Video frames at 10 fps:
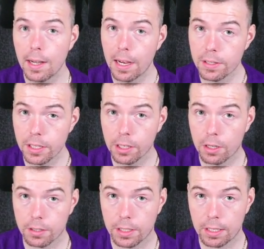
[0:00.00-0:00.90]
I'll see you
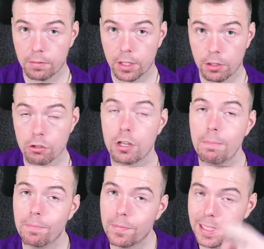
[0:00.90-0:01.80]
guys in the next video
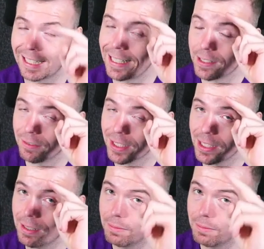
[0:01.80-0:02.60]
stream. Take it easy, obviously.